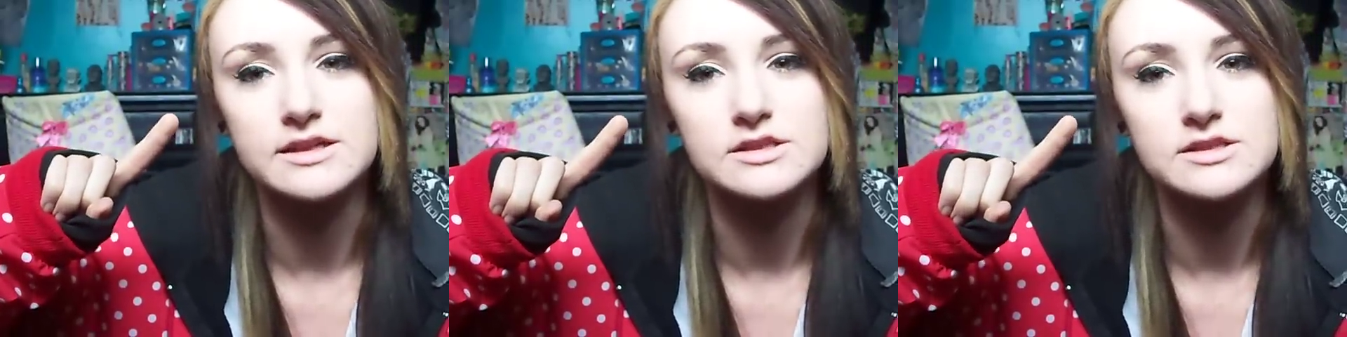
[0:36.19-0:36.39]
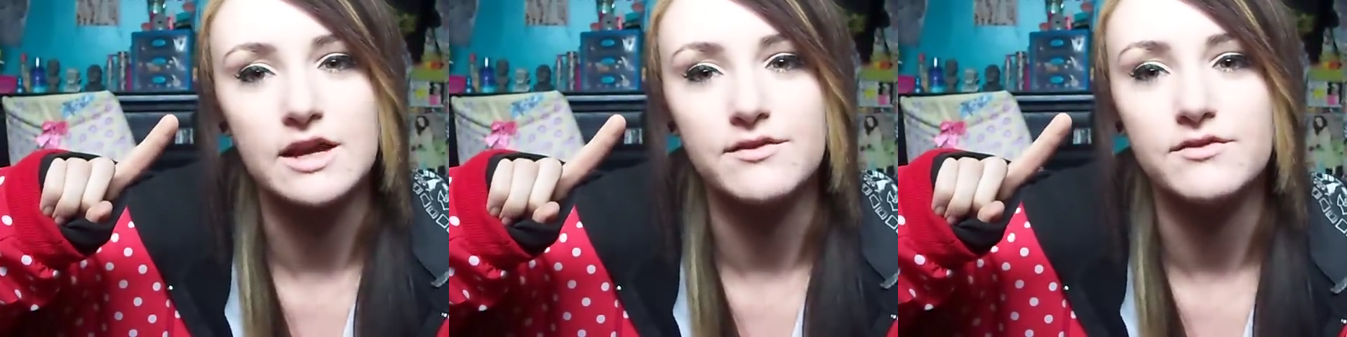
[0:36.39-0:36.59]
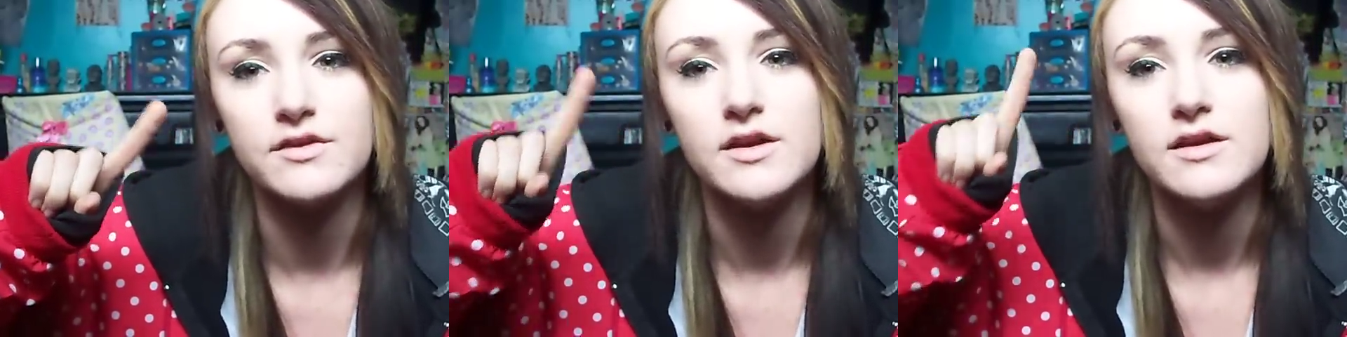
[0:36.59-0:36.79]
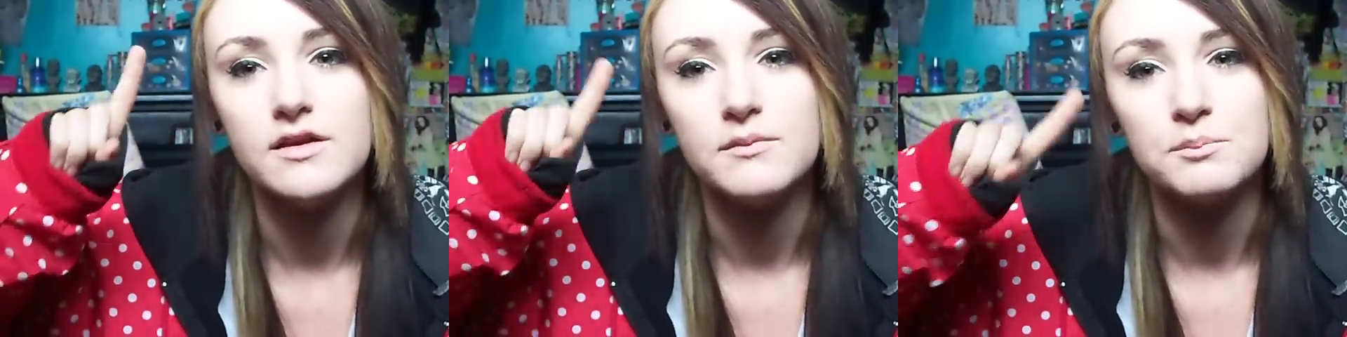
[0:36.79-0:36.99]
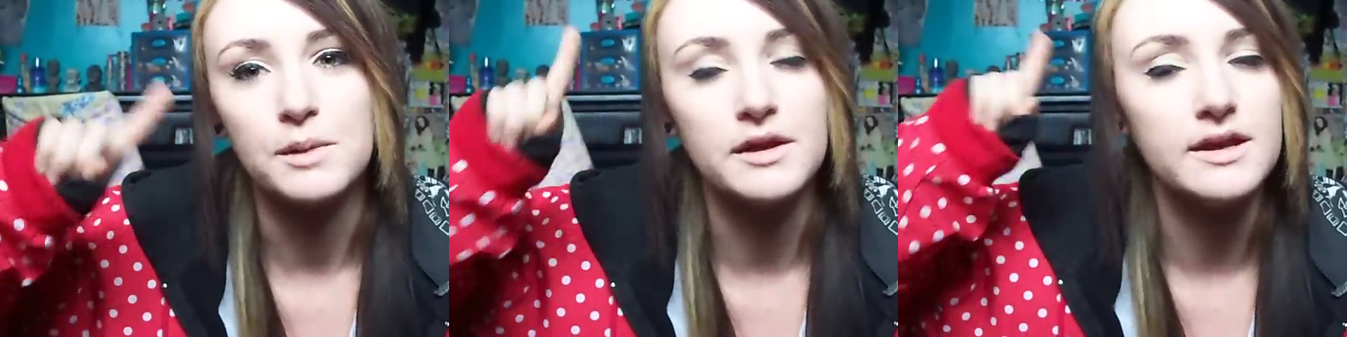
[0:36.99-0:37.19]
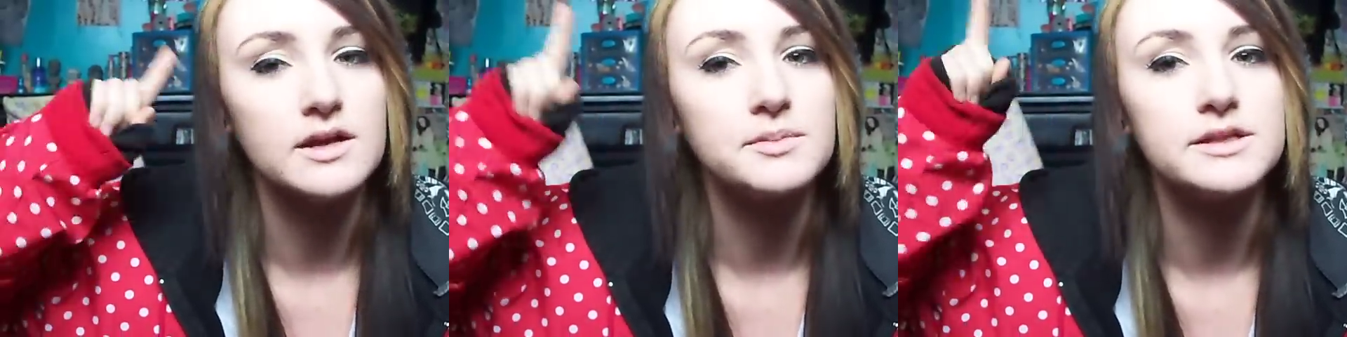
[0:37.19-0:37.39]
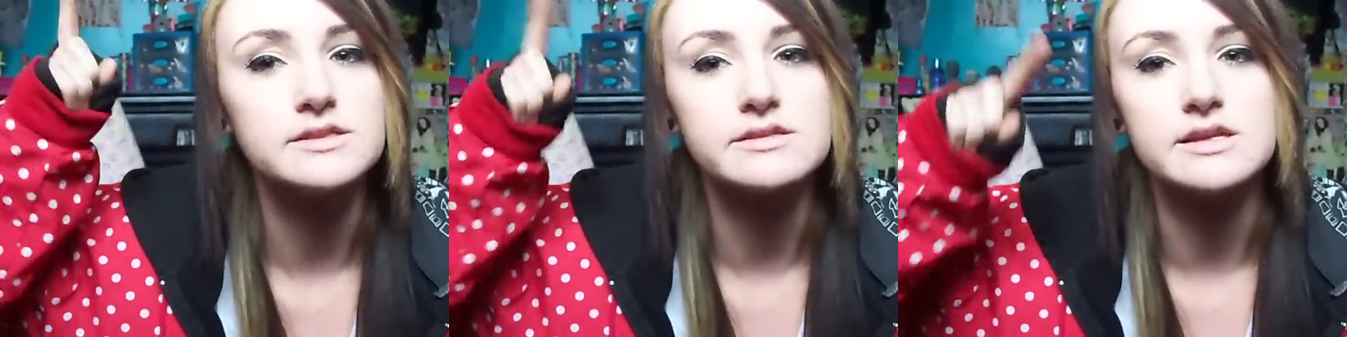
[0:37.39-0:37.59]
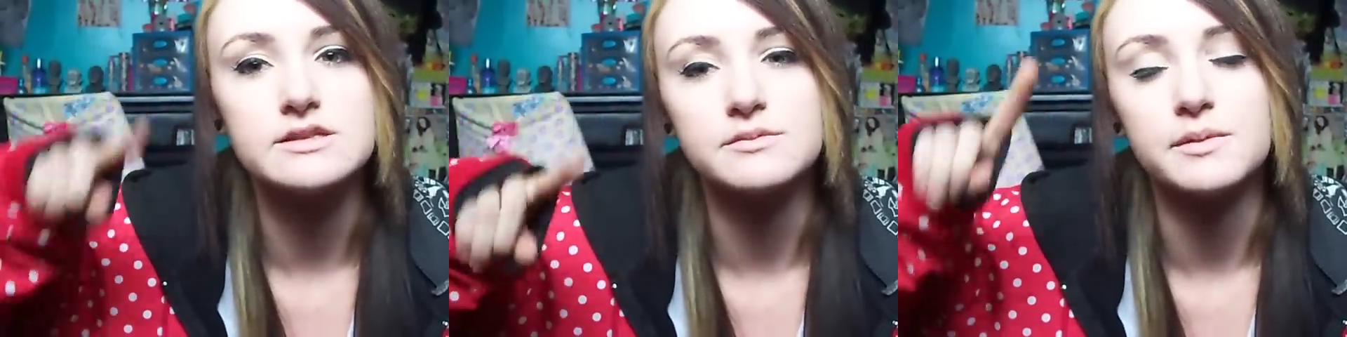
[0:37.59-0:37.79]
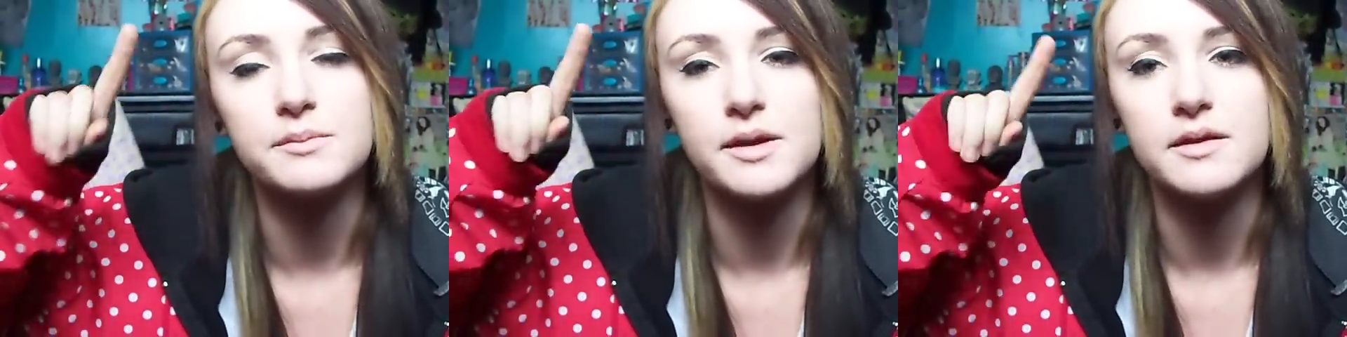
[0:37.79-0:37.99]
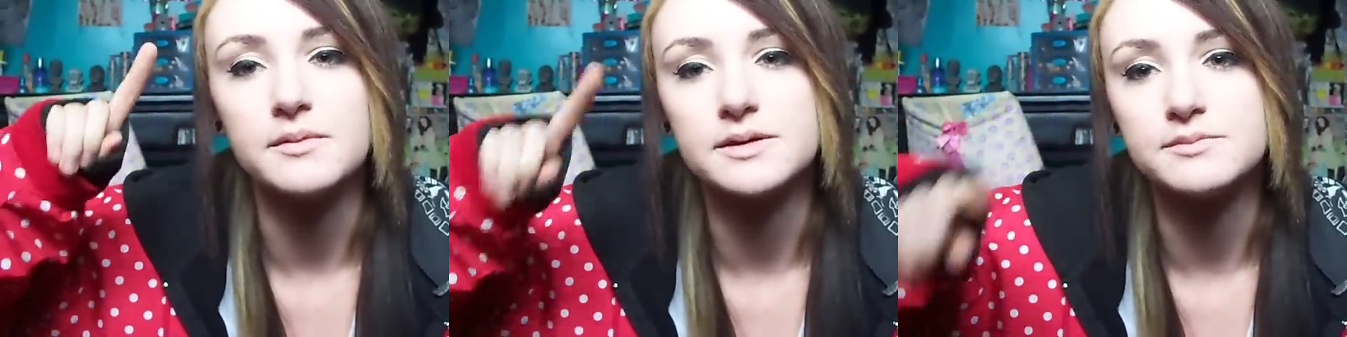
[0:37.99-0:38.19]
I just have my ear piercing and my
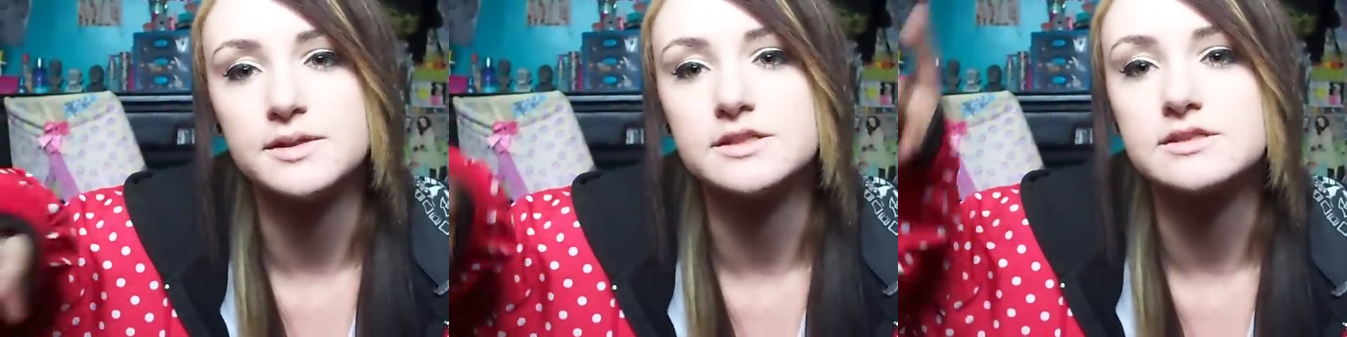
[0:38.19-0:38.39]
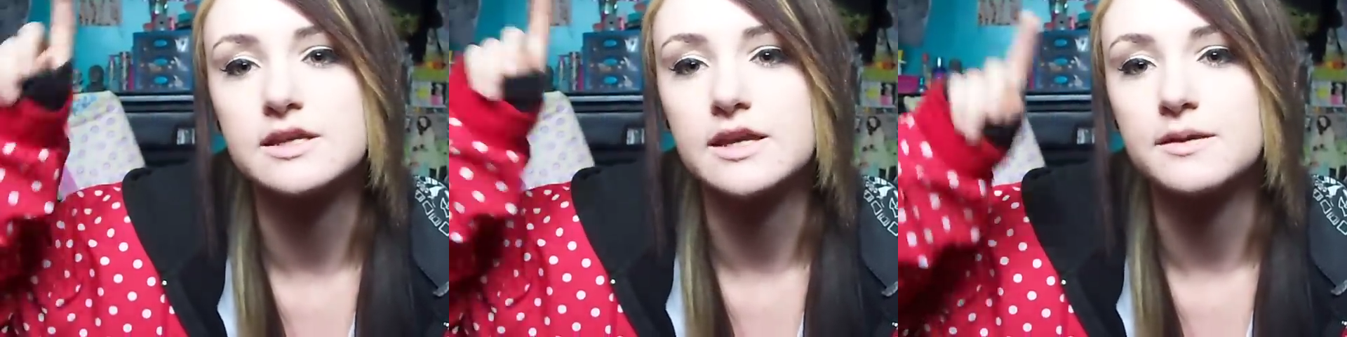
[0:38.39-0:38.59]
belly button piercing,